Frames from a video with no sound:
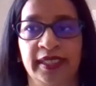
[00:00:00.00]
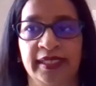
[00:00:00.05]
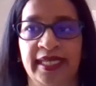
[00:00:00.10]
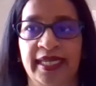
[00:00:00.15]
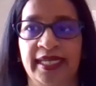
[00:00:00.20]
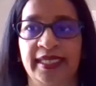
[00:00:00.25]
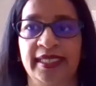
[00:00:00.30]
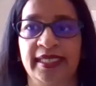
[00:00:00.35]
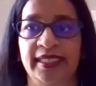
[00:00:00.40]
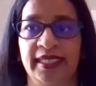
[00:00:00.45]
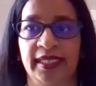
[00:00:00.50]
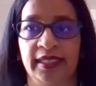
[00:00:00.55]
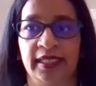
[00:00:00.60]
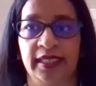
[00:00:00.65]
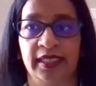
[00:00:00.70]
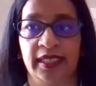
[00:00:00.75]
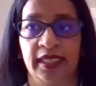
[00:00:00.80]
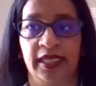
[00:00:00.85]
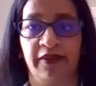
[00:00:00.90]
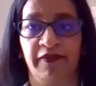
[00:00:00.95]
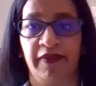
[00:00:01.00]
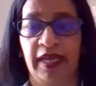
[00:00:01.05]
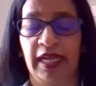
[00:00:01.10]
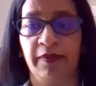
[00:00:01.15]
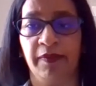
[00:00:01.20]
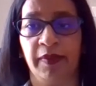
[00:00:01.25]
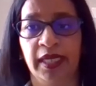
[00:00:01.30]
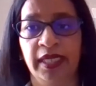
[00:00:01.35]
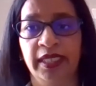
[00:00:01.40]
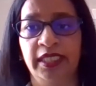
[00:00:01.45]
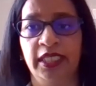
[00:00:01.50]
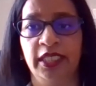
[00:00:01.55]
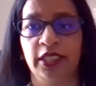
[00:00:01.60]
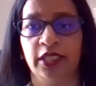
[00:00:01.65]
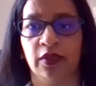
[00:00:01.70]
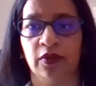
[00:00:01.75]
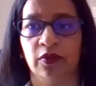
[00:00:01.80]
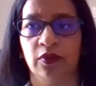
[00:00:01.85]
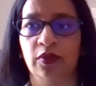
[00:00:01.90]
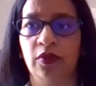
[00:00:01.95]
data centers an availability
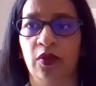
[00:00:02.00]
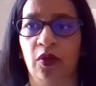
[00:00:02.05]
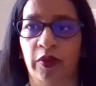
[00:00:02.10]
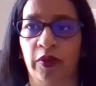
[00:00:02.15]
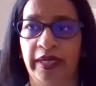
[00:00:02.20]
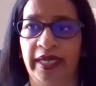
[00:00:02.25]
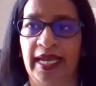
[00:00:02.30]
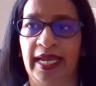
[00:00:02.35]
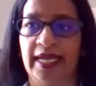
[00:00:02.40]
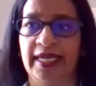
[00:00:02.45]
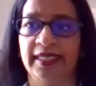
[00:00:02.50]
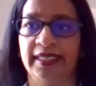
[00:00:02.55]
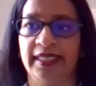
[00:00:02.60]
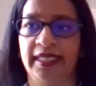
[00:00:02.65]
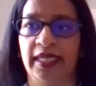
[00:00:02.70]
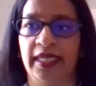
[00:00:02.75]
zone, or an AZ.